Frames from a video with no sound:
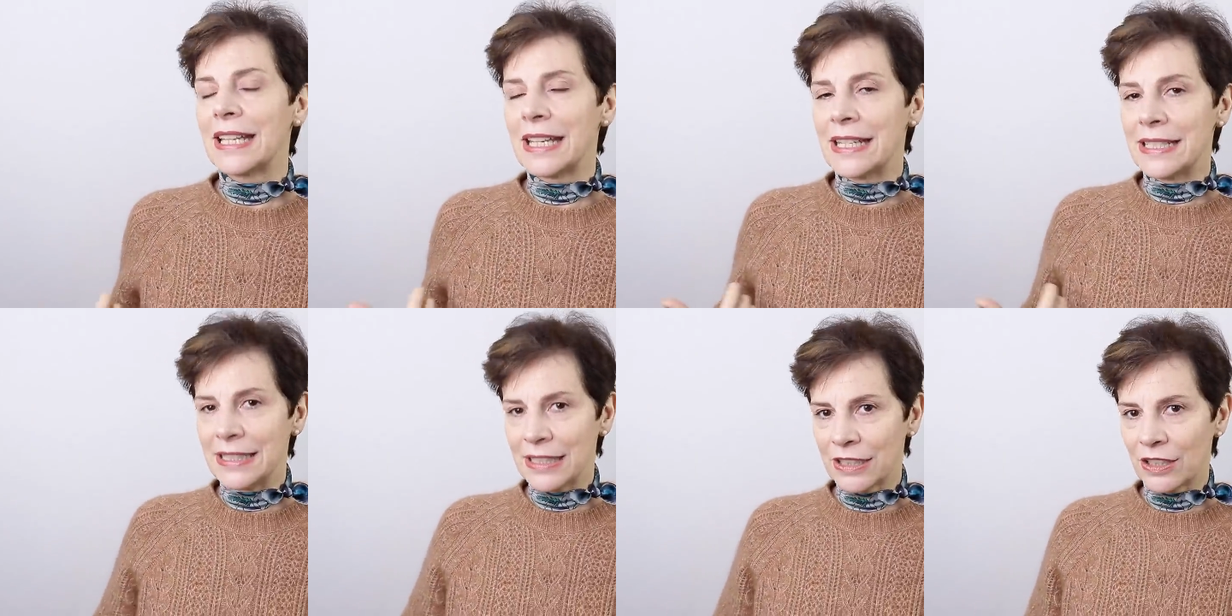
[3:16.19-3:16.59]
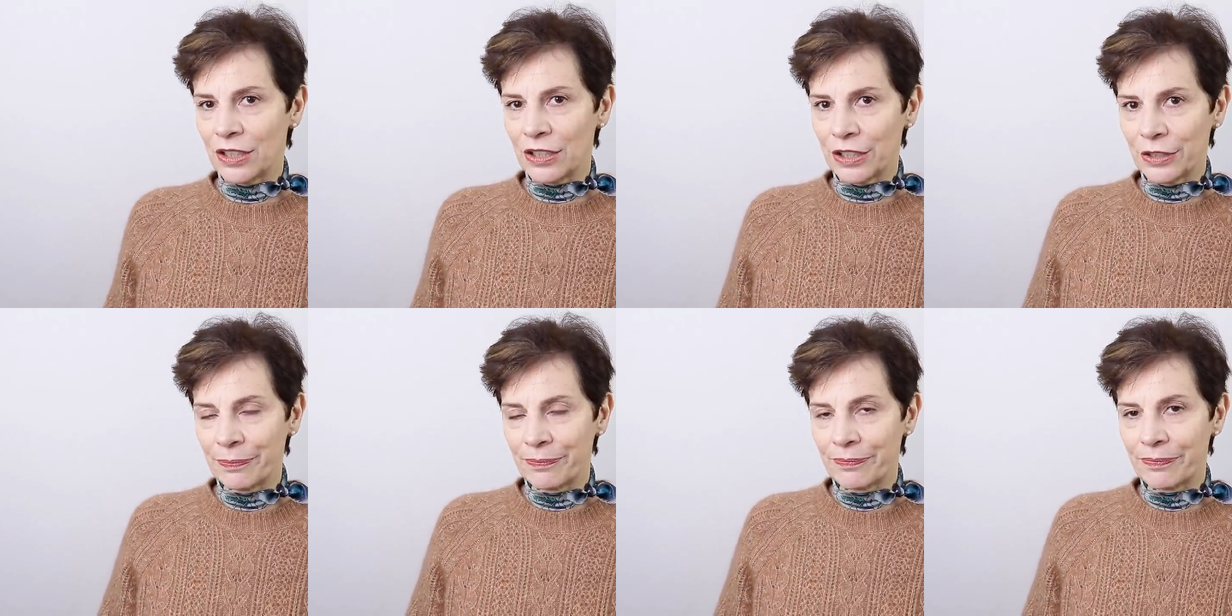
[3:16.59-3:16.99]
any
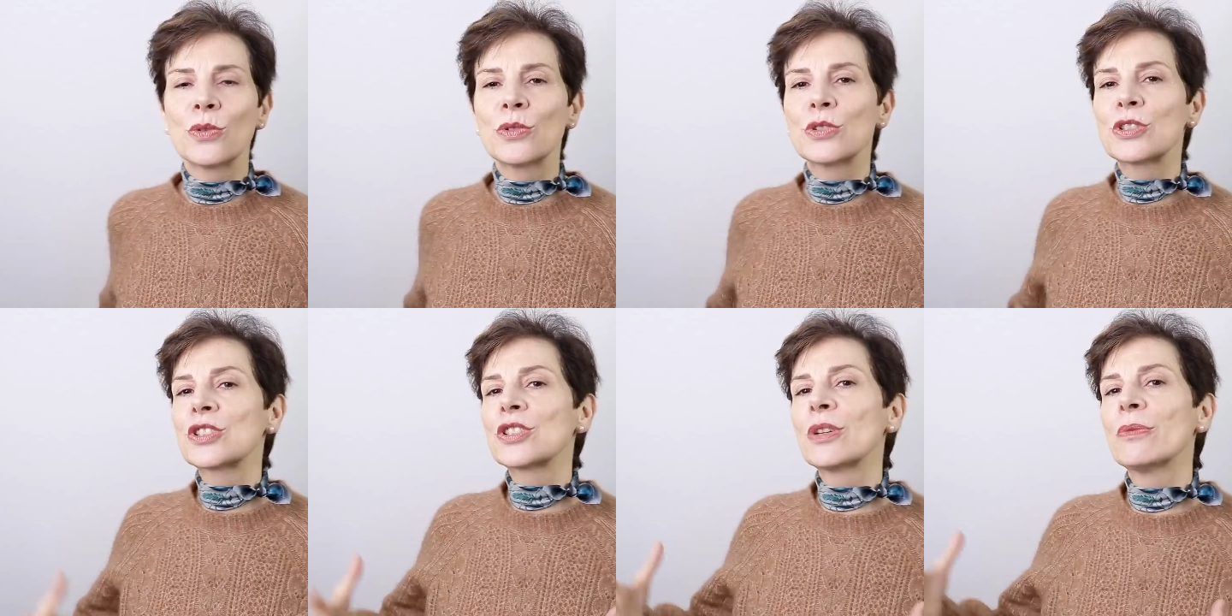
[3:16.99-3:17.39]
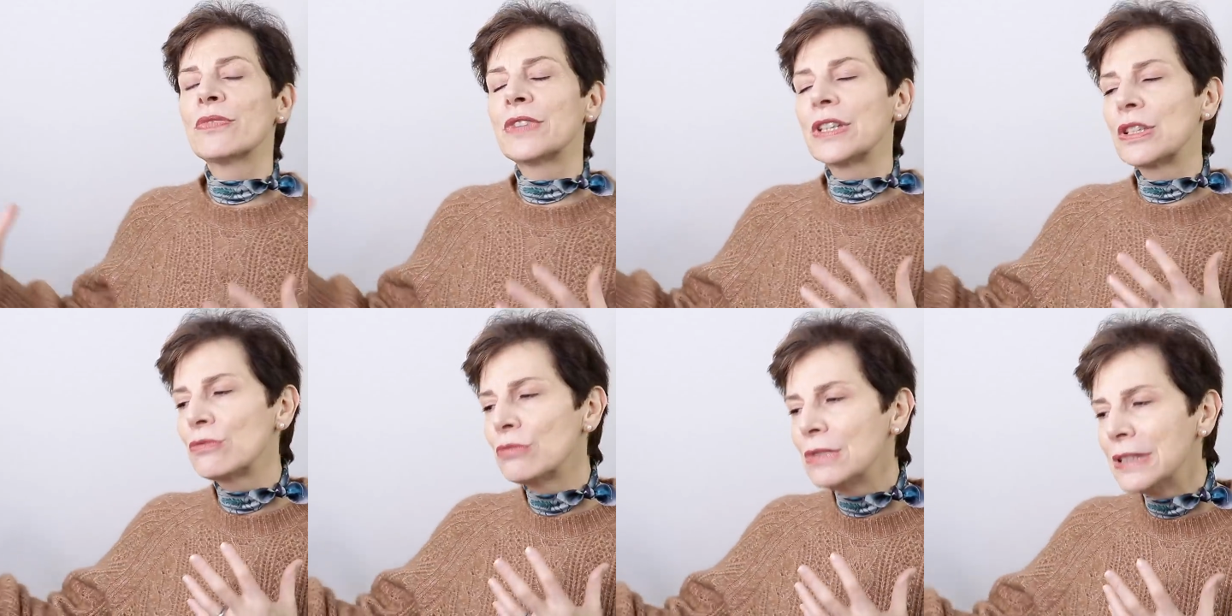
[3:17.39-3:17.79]
color or
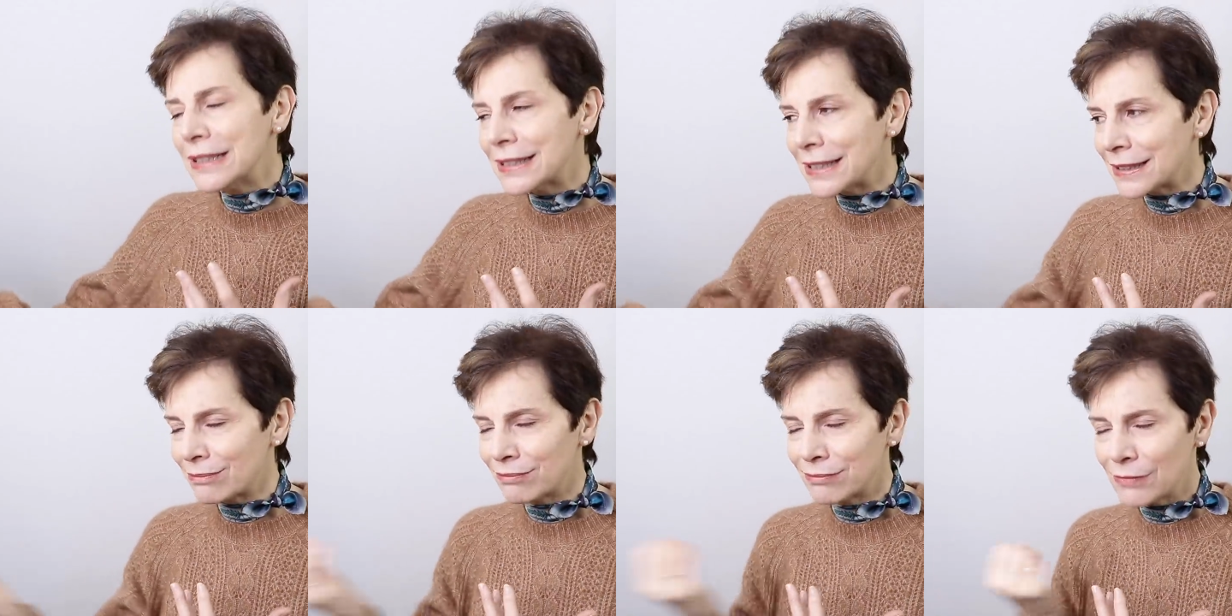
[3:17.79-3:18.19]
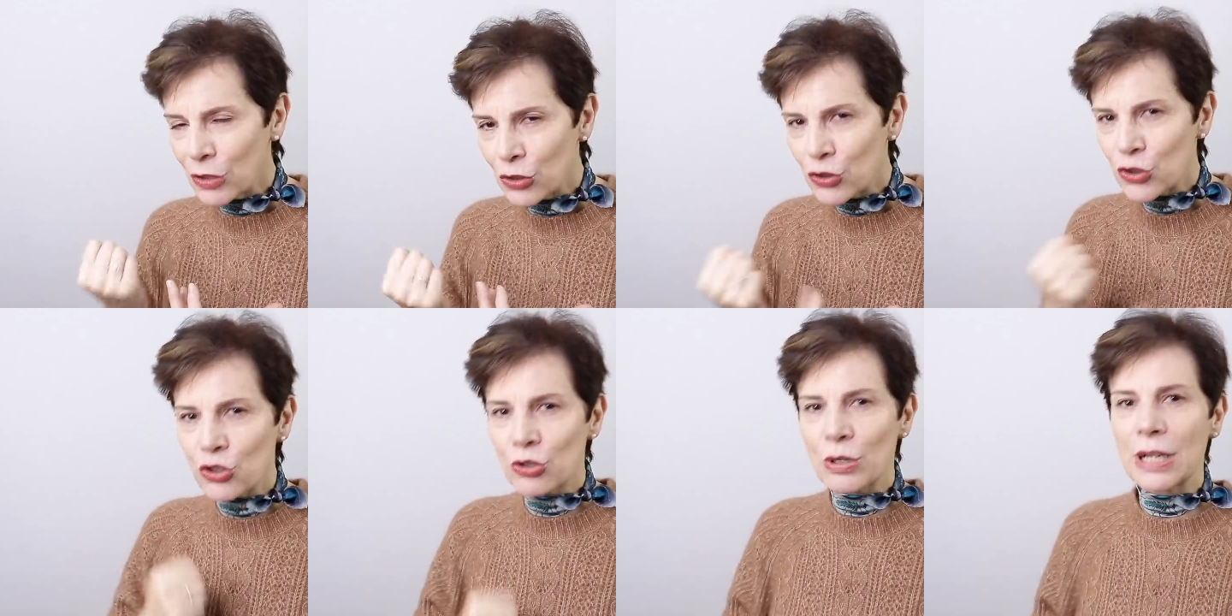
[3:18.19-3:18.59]
something really that
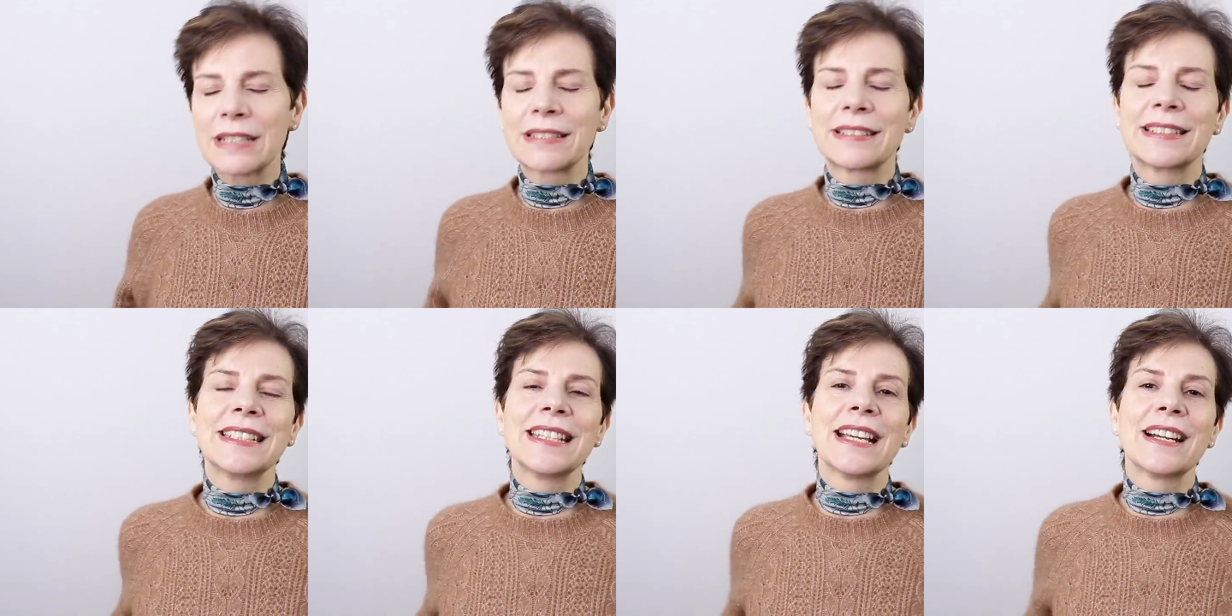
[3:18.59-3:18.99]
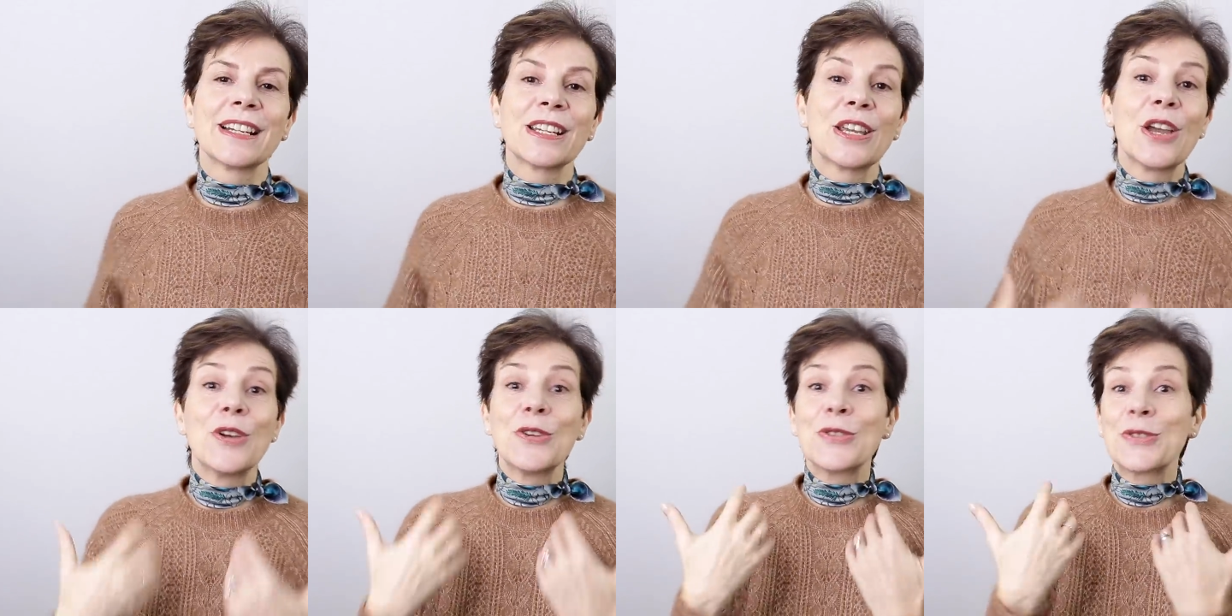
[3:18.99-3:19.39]
attracts the
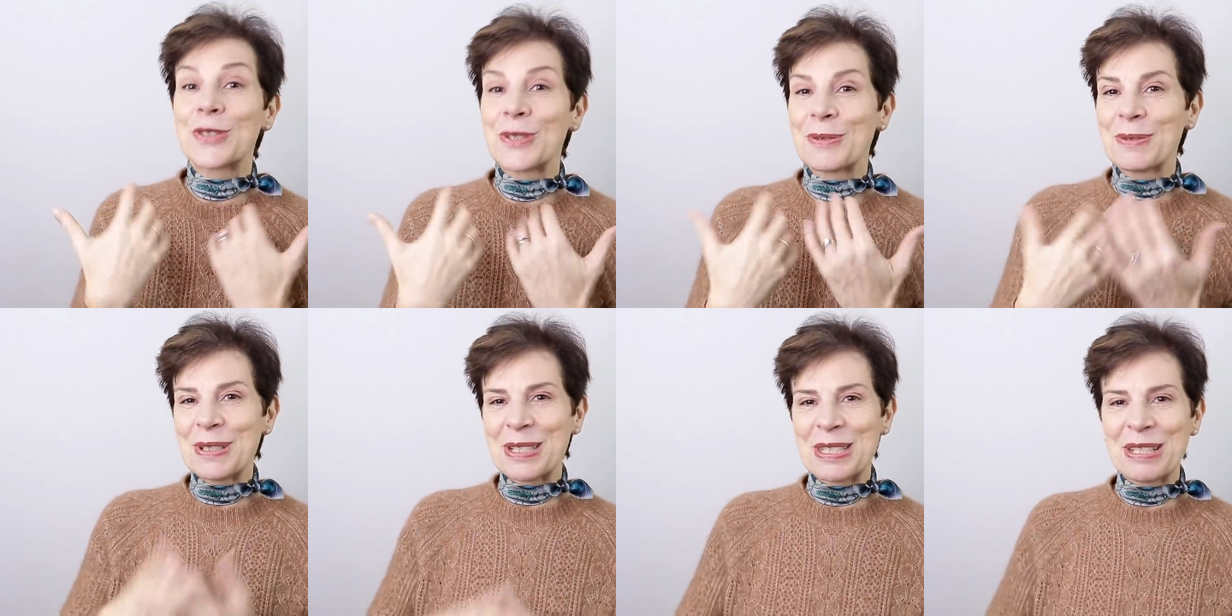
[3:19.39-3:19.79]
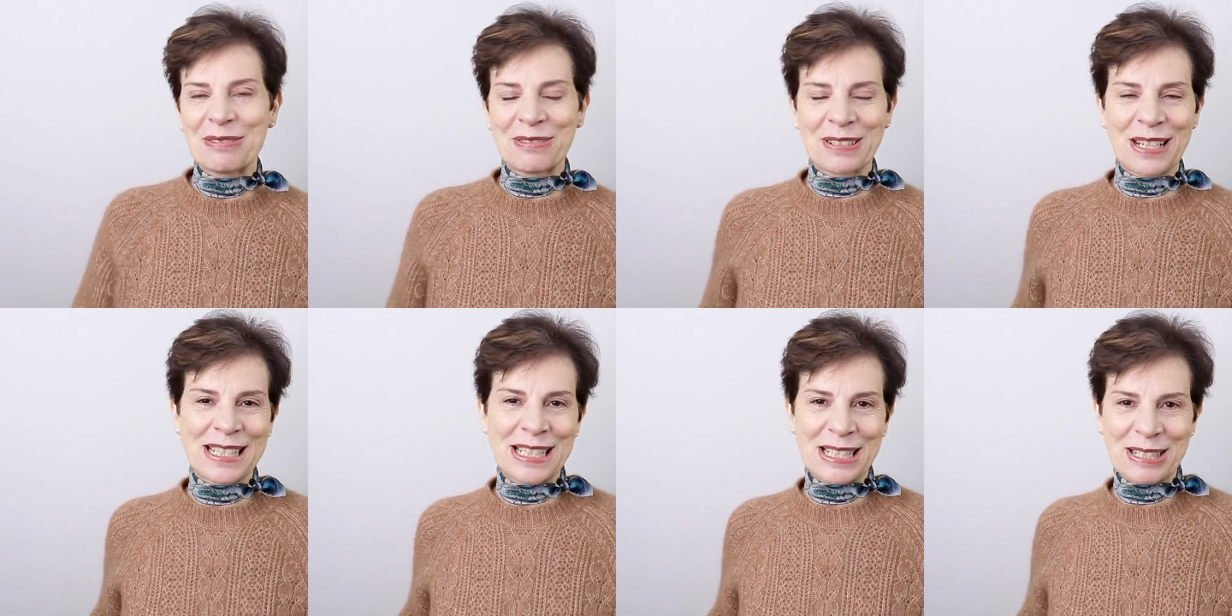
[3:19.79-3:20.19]
eye towards your
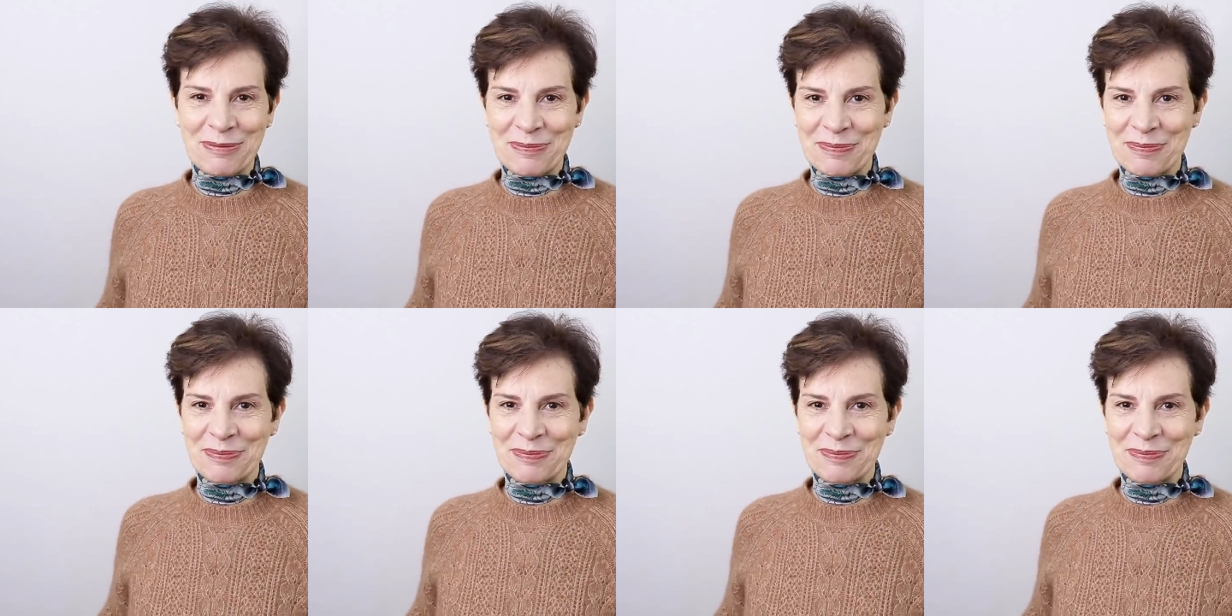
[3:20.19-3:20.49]
face.